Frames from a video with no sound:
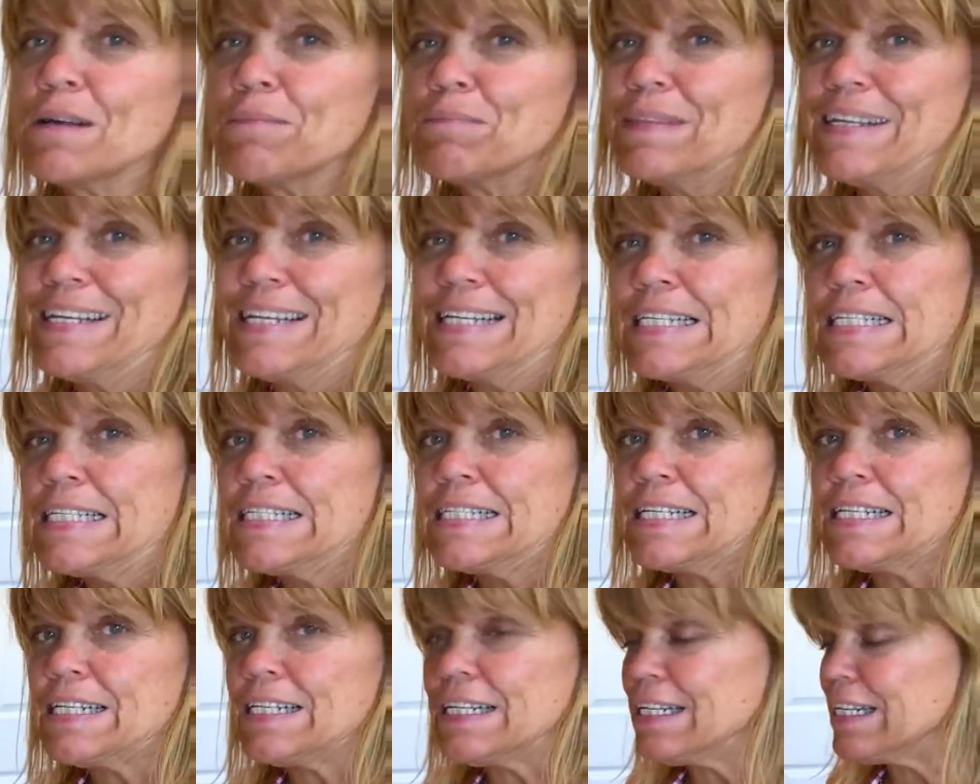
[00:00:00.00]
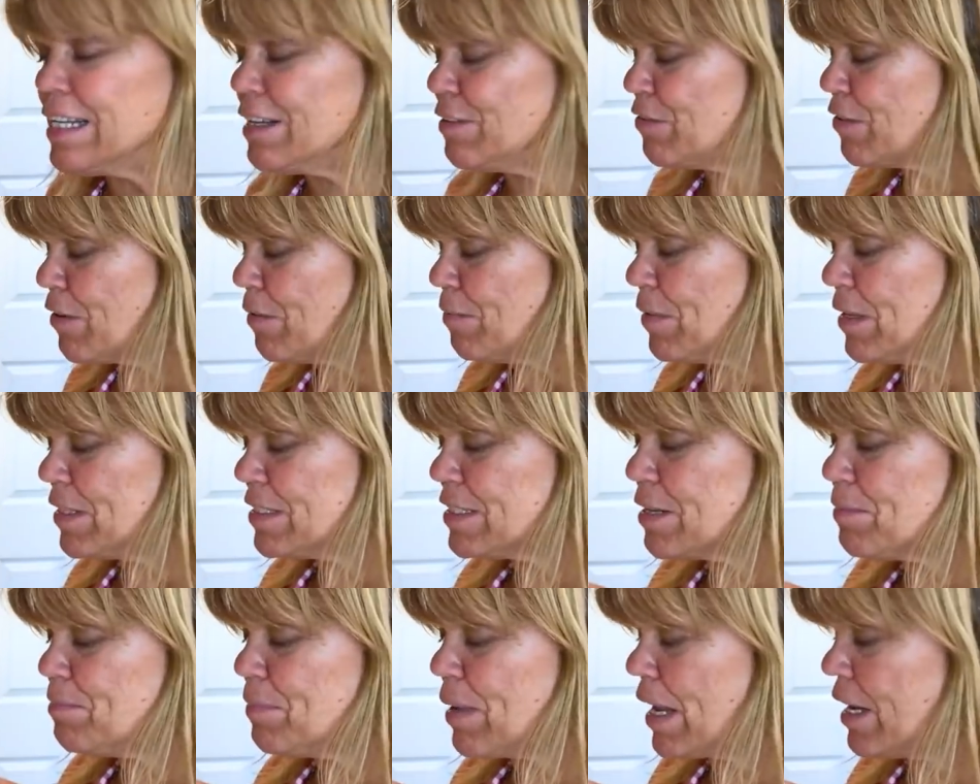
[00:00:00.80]
up the acidity from the
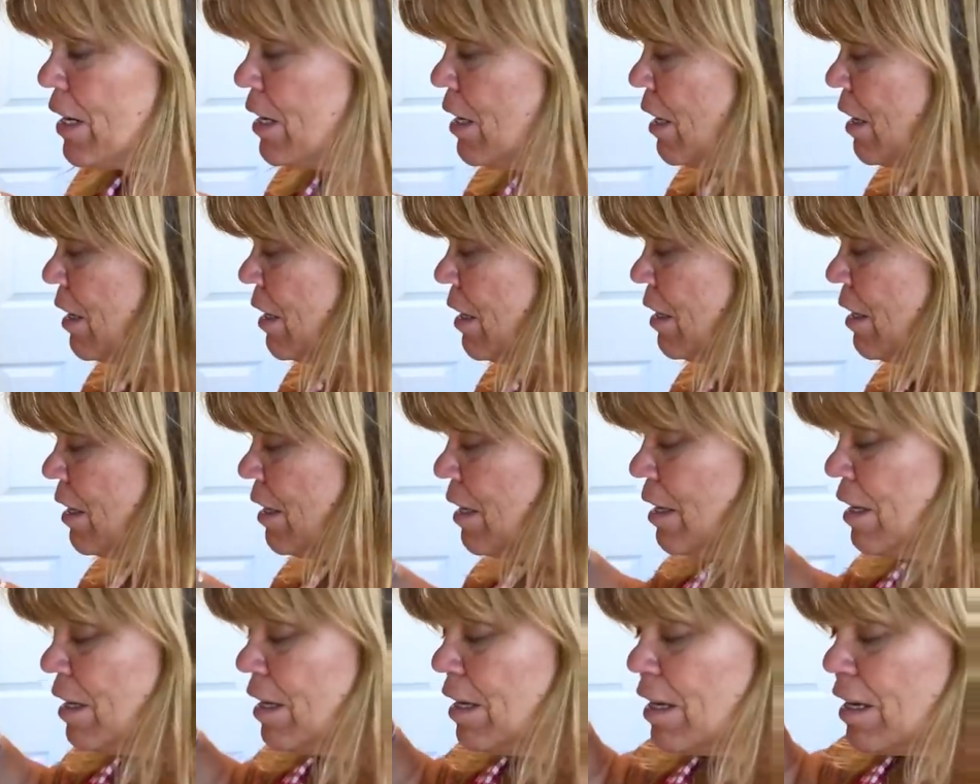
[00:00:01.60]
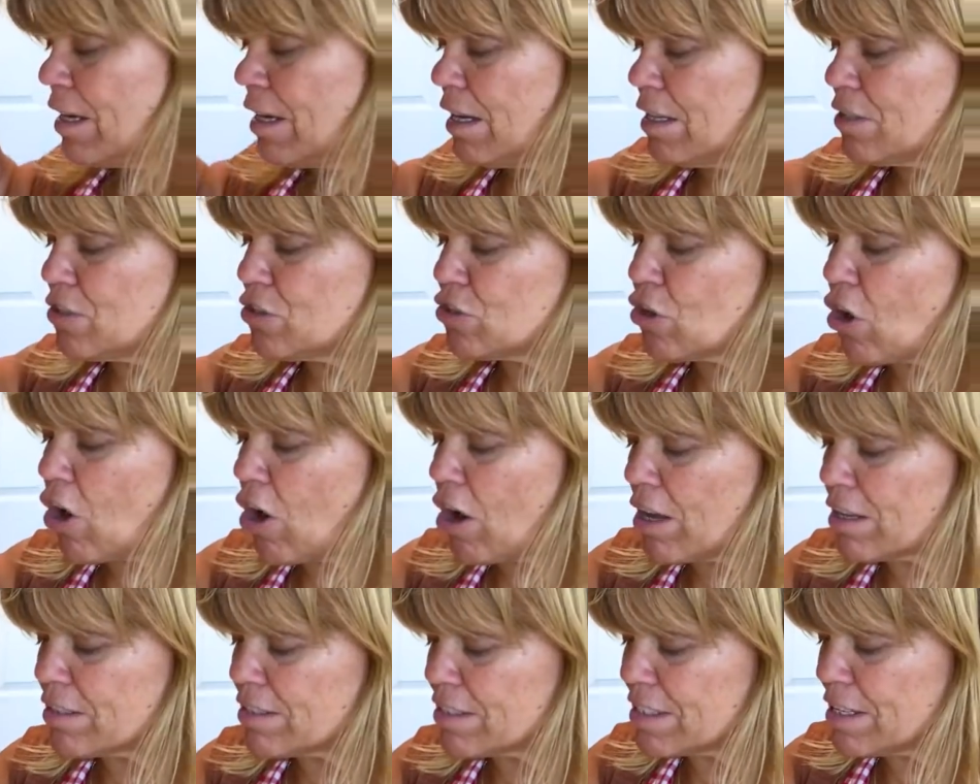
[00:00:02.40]
tomato uh,
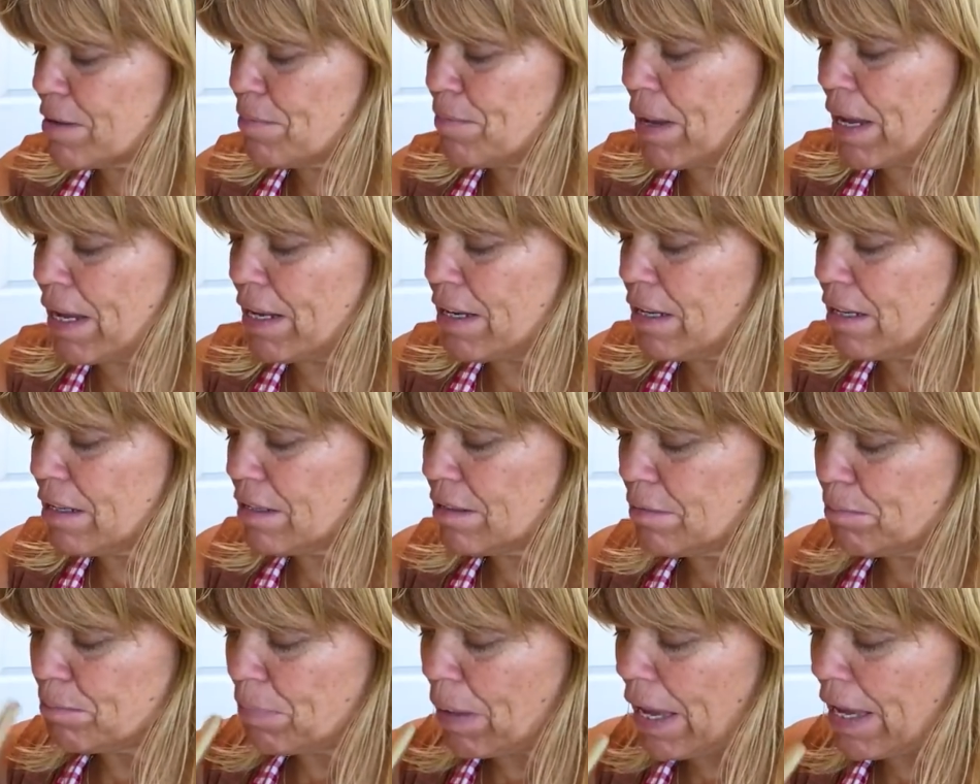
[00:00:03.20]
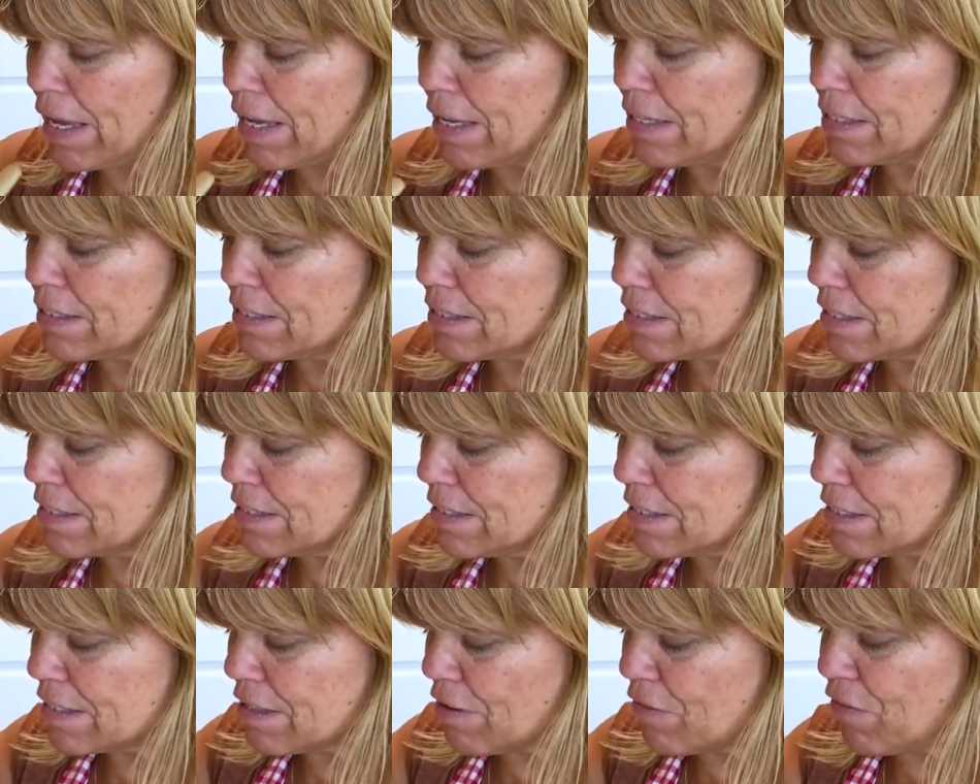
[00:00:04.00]
sauce, tomato paste,
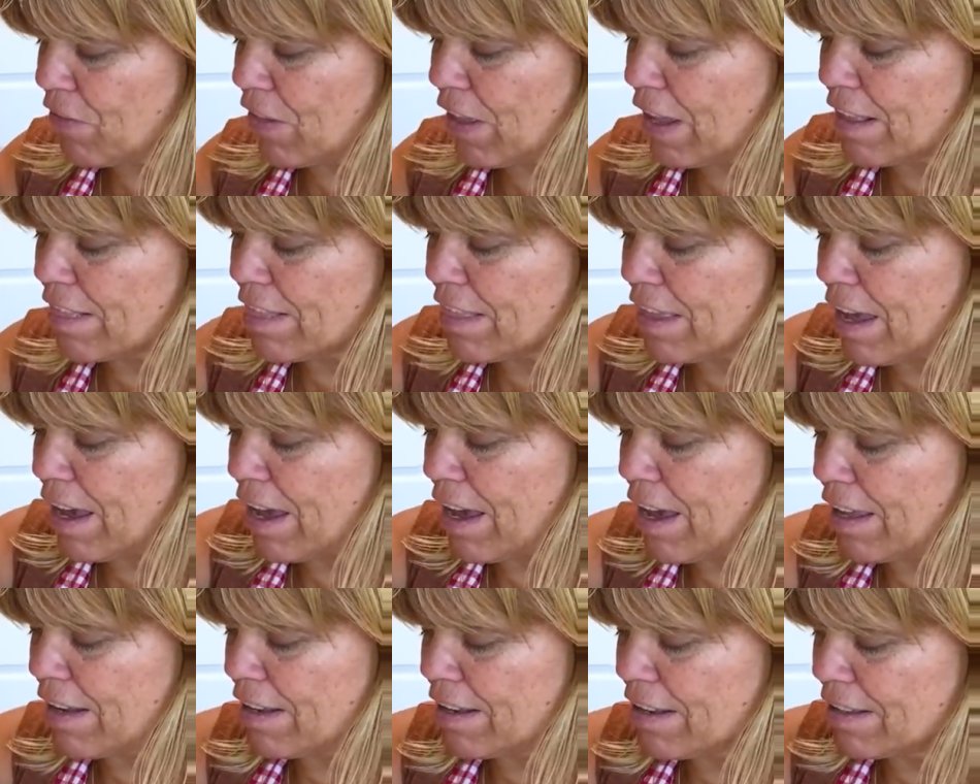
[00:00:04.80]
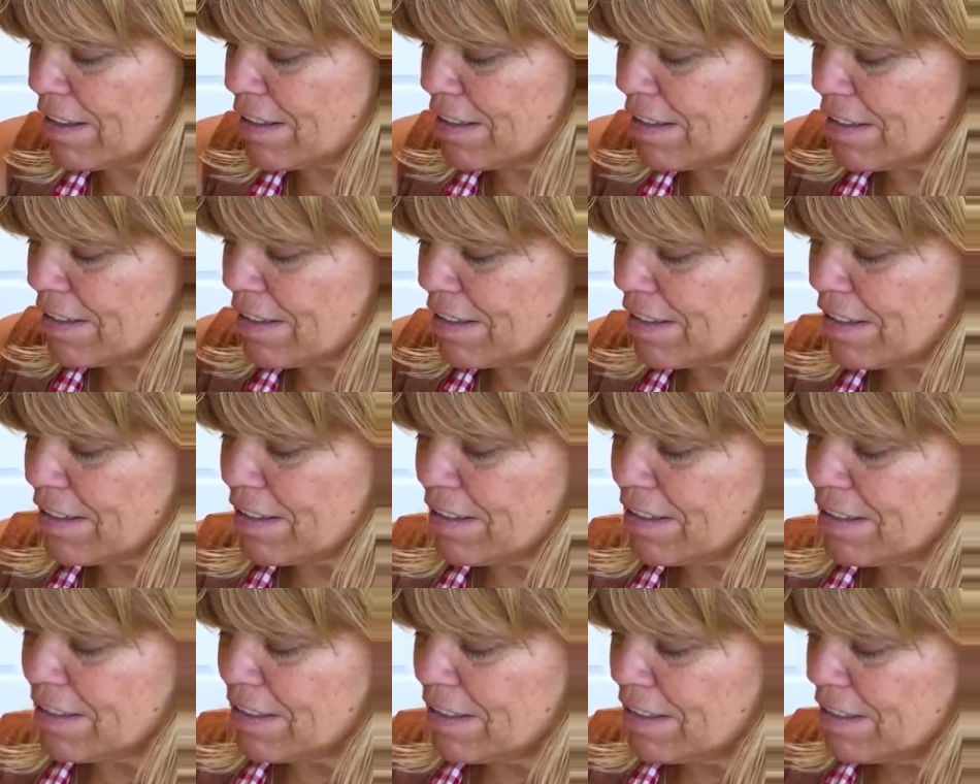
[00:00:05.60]
and stuff like that.
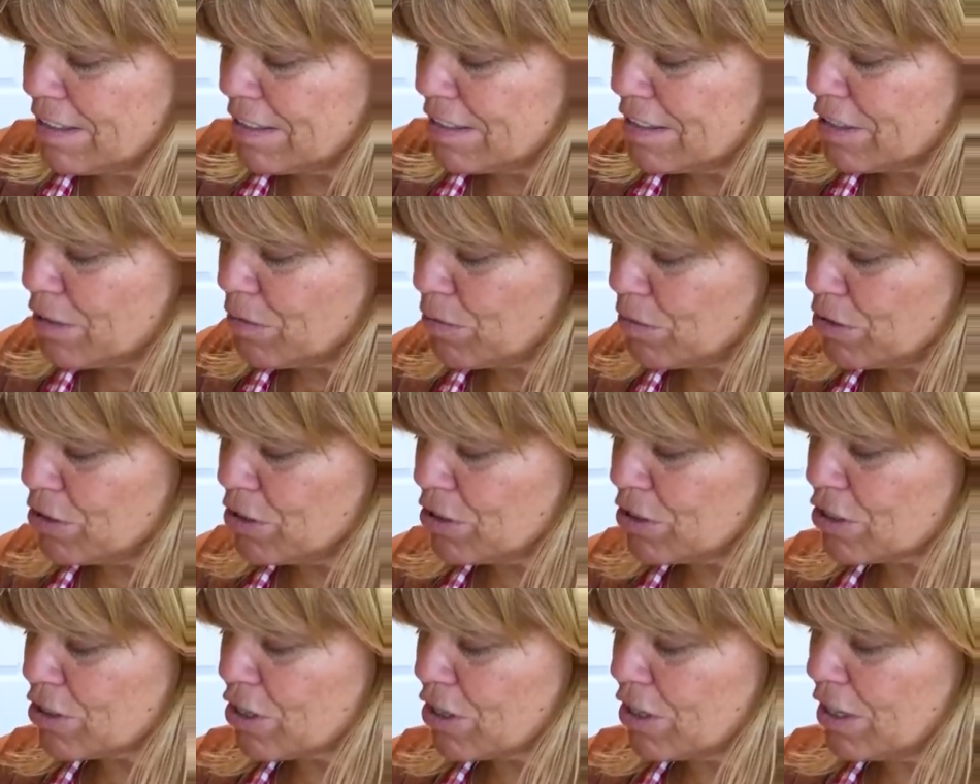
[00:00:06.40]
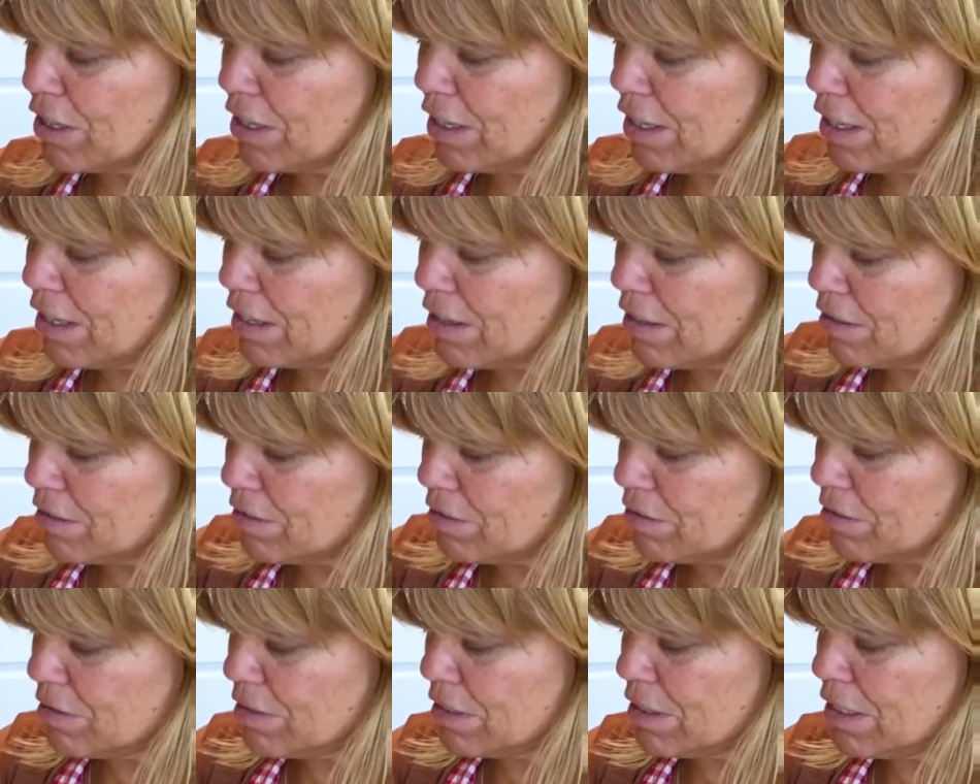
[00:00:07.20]
So we're just gonna let,
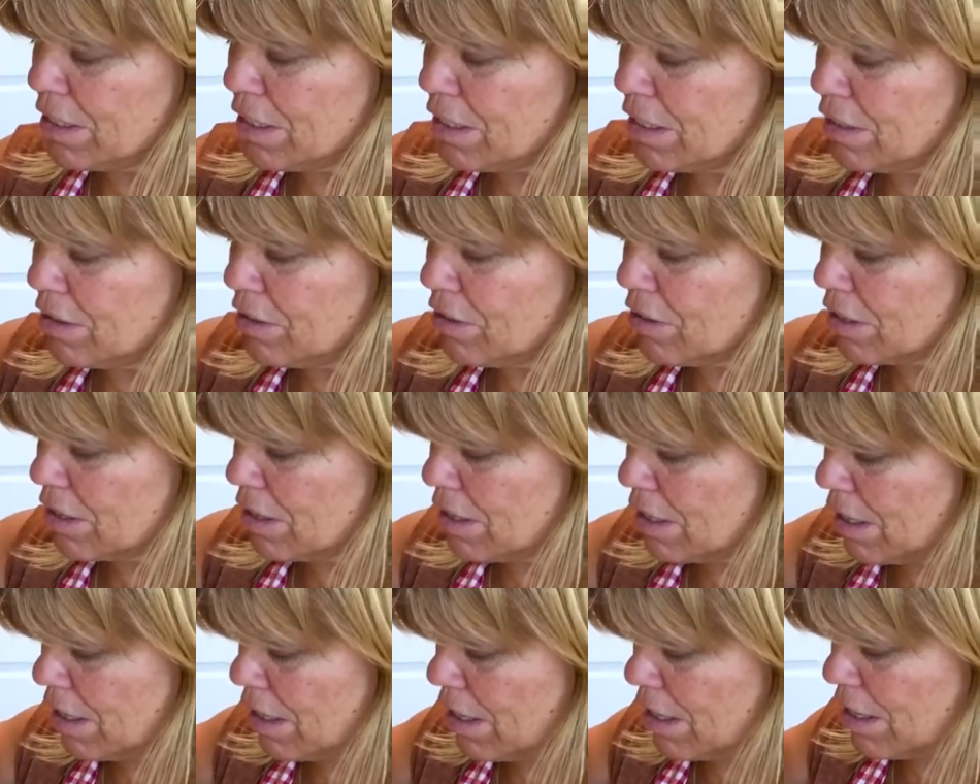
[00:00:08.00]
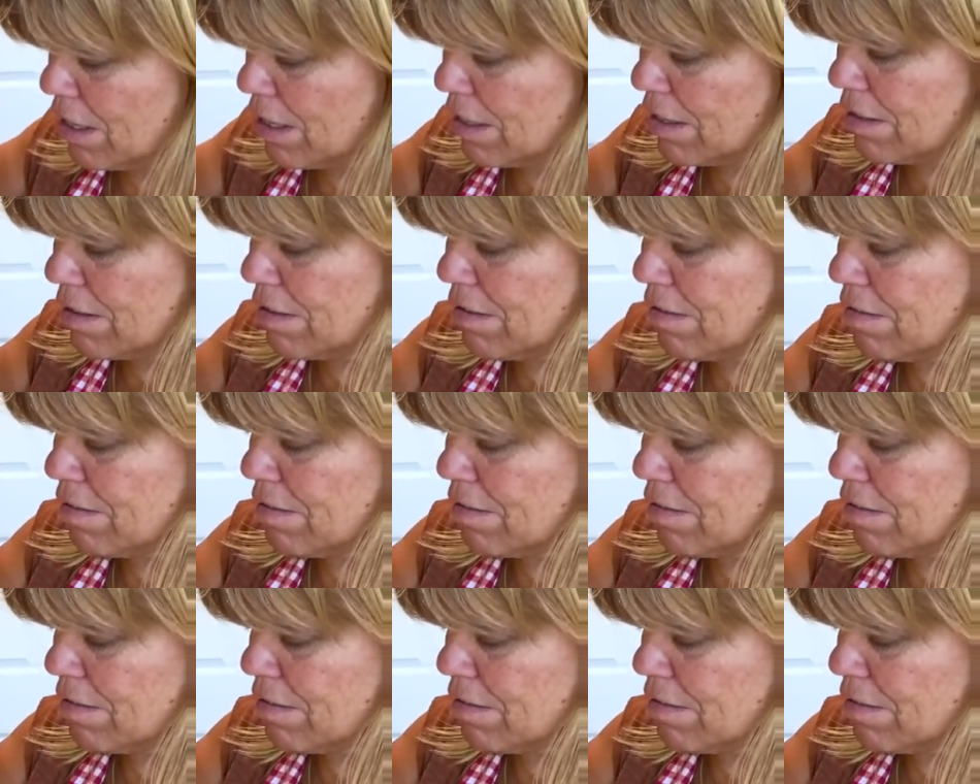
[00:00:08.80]
oh yeah, look at that.